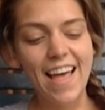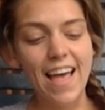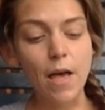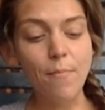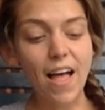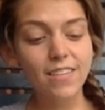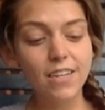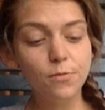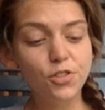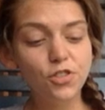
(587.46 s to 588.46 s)

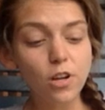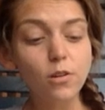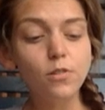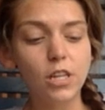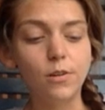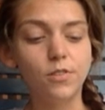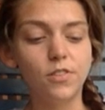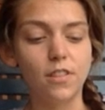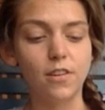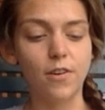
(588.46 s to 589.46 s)
Amalia was so close
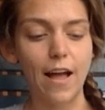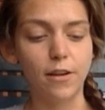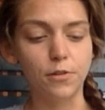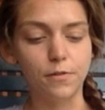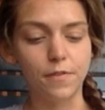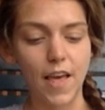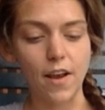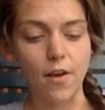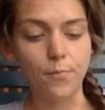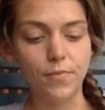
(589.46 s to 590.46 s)
to the Krakow
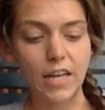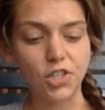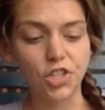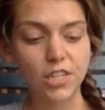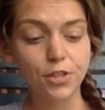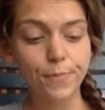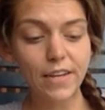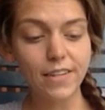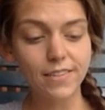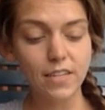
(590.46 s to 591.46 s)
ghetto that Schindler made
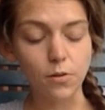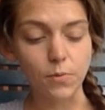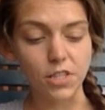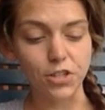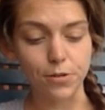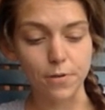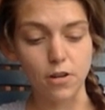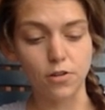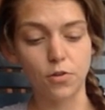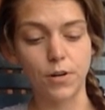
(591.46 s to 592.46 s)
a deal with the German
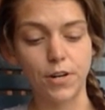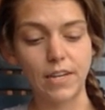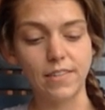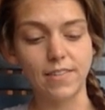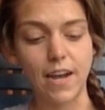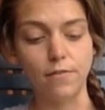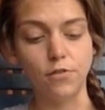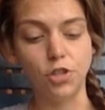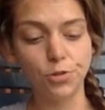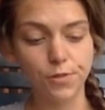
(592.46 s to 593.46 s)
authorities to have
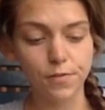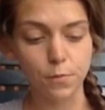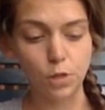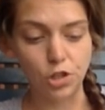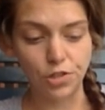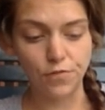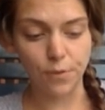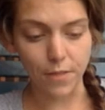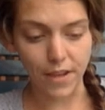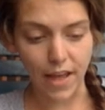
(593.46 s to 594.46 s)
Jews
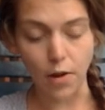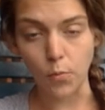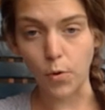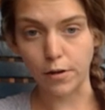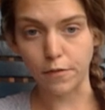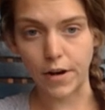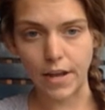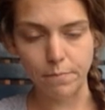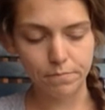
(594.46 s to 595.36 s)
from the ghetto work for him.